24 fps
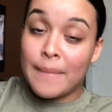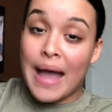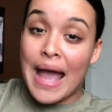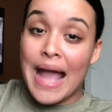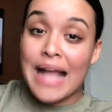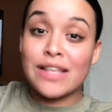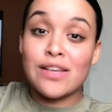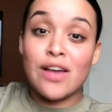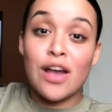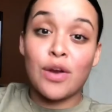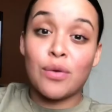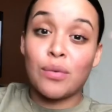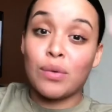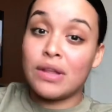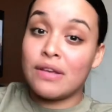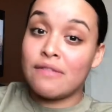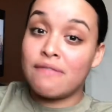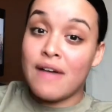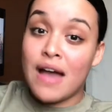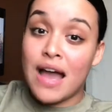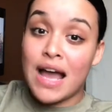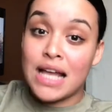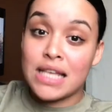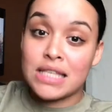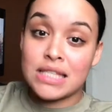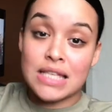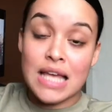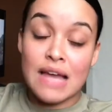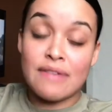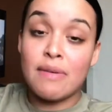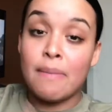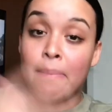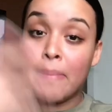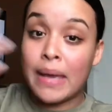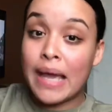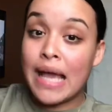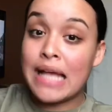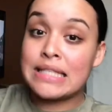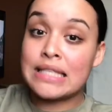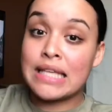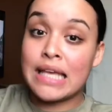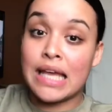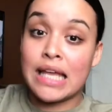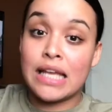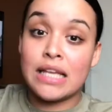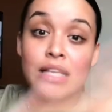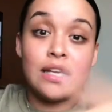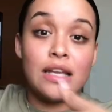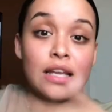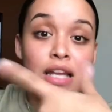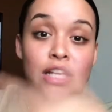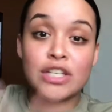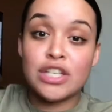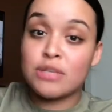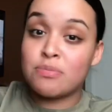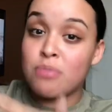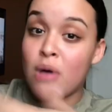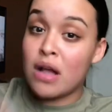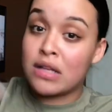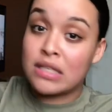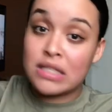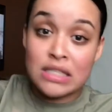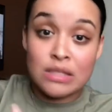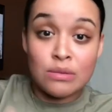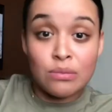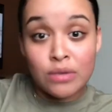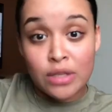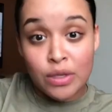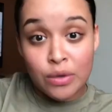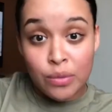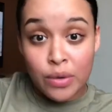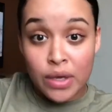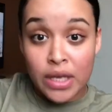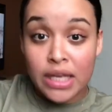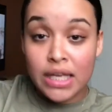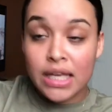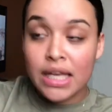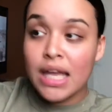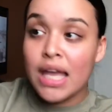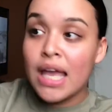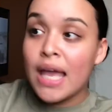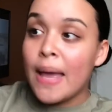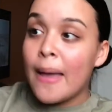I talk really fast. I have a big ass head. It just processes really quick.